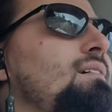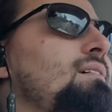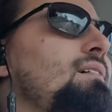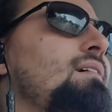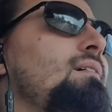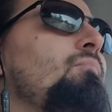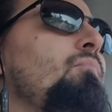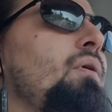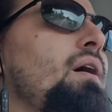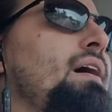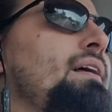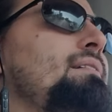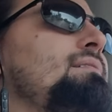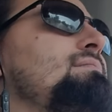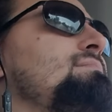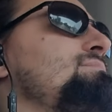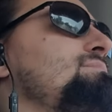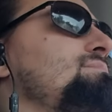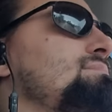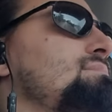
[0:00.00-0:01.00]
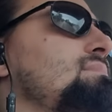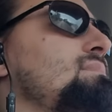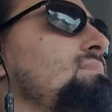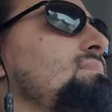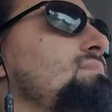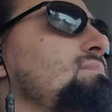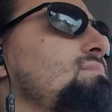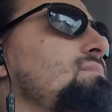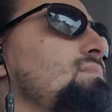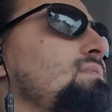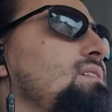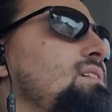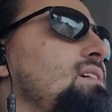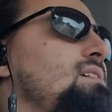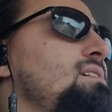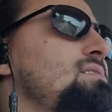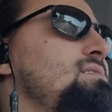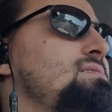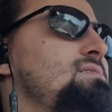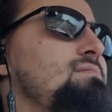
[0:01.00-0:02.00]
But
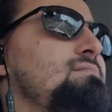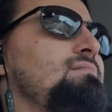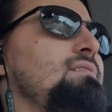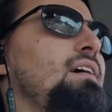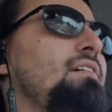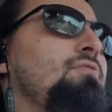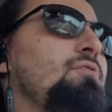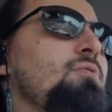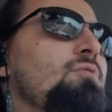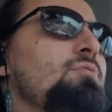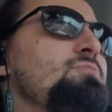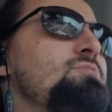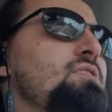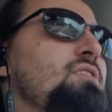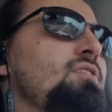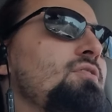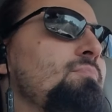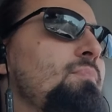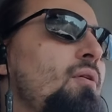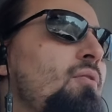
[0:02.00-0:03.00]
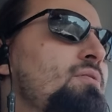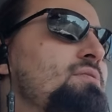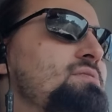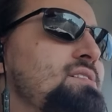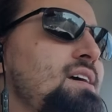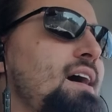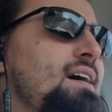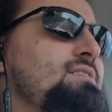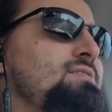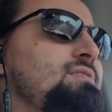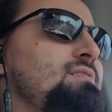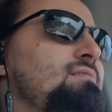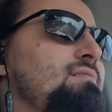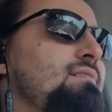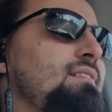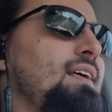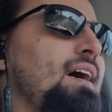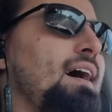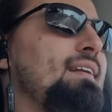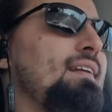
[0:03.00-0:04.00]
because if you're using your bonus
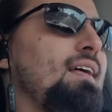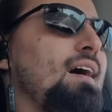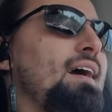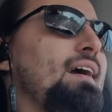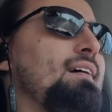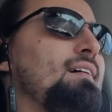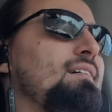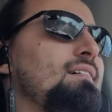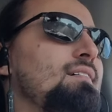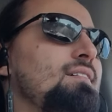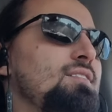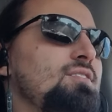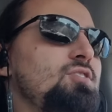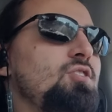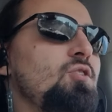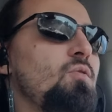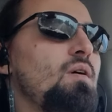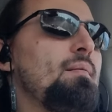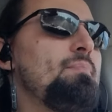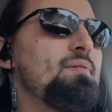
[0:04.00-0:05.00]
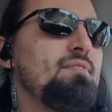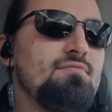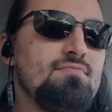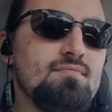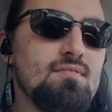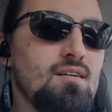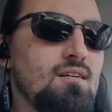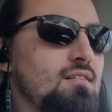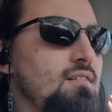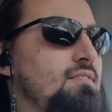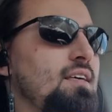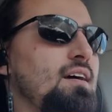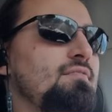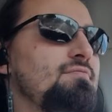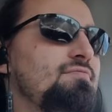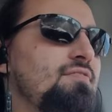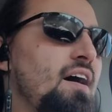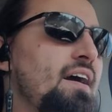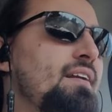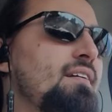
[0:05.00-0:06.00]
action, then then
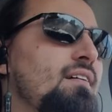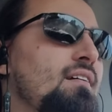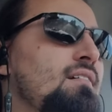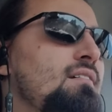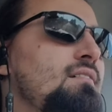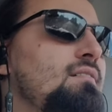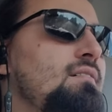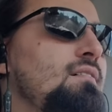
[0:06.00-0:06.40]
Fighter,